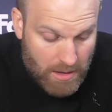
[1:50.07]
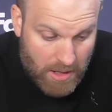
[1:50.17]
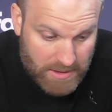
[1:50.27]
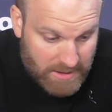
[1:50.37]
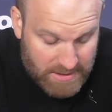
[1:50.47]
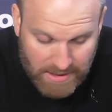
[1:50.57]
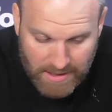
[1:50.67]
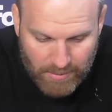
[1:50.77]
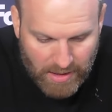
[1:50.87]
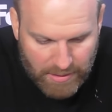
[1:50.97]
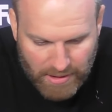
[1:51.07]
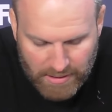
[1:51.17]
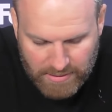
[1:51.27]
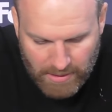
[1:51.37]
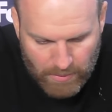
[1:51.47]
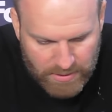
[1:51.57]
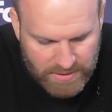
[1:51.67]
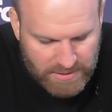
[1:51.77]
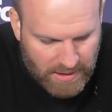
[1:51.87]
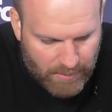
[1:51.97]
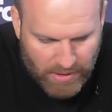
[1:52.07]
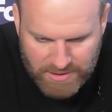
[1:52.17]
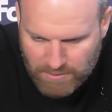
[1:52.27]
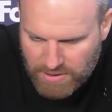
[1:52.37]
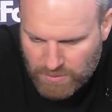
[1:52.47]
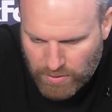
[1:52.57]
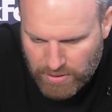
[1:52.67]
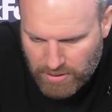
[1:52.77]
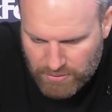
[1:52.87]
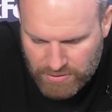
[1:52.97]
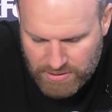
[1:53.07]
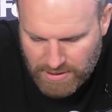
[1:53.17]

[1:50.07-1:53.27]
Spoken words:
No, as I said, I mean, I thought there was probably some missed windows,